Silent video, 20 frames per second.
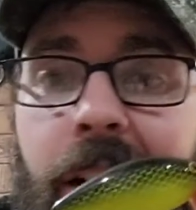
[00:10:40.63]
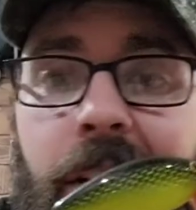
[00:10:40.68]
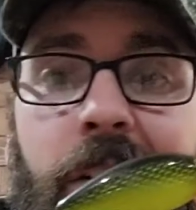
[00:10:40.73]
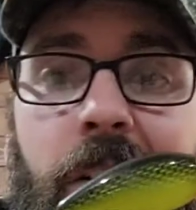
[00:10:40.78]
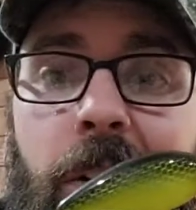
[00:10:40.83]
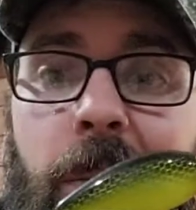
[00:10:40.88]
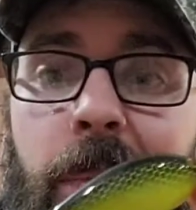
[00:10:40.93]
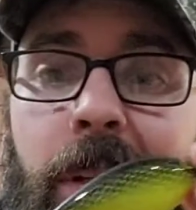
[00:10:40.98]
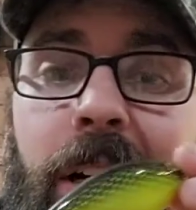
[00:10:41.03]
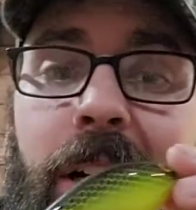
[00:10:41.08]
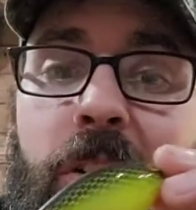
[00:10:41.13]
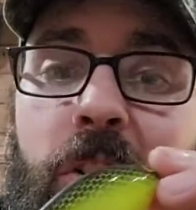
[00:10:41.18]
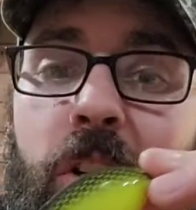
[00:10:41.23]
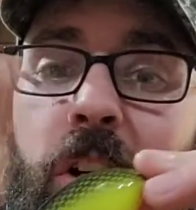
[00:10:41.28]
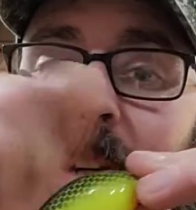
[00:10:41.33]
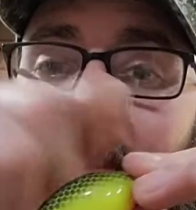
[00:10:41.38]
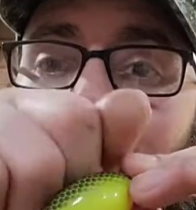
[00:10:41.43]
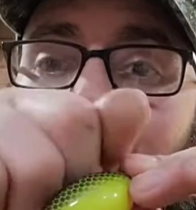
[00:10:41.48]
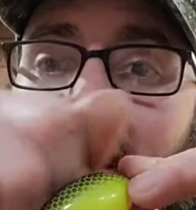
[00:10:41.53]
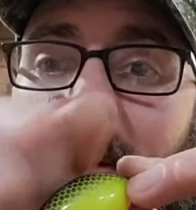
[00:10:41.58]
I took a black
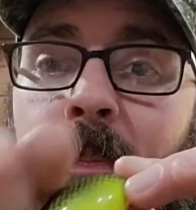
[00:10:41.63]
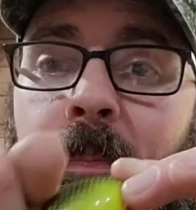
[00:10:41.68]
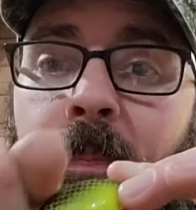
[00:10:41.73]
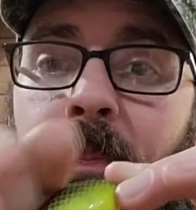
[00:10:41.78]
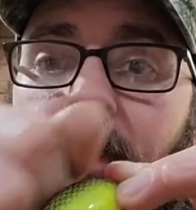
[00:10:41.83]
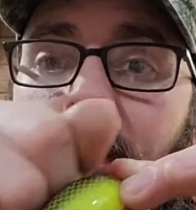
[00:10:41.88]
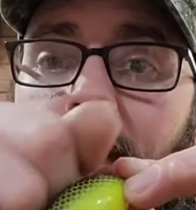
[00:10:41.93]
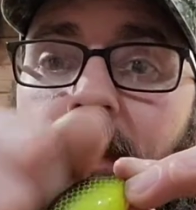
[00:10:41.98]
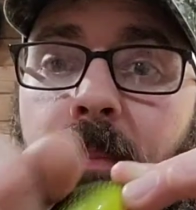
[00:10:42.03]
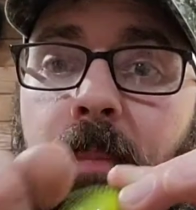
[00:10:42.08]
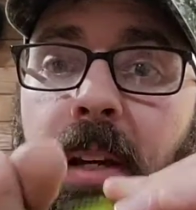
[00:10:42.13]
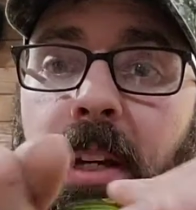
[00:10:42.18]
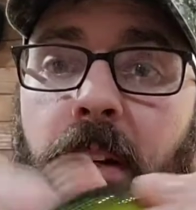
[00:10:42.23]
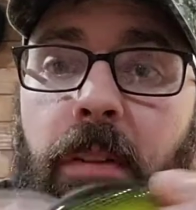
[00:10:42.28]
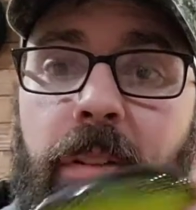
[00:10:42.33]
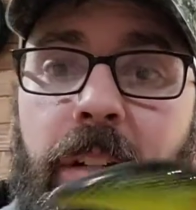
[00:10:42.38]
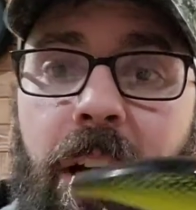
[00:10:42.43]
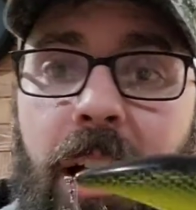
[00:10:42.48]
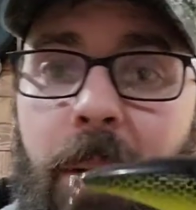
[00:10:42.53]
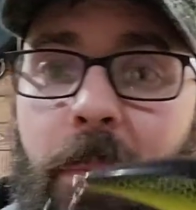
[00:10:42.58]
Sharpie, back
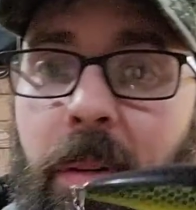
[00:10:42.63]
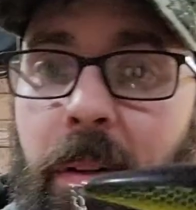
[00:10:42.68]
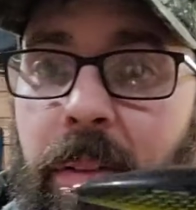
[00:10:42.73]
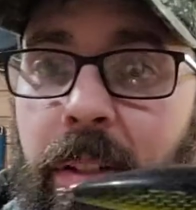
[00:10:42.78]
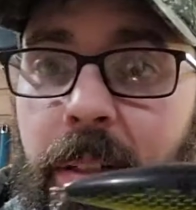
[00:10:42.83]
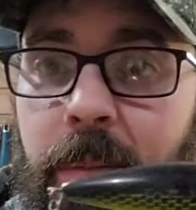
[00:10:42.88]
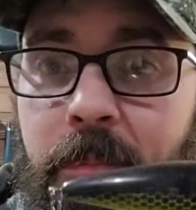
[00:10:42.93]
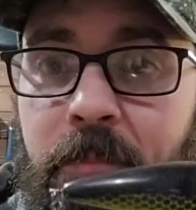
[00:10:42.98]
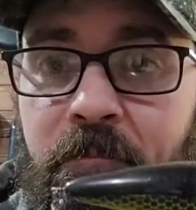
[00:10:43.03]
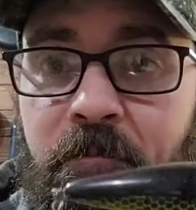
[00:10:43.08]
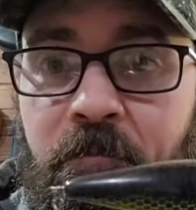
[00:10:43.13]
over top of it.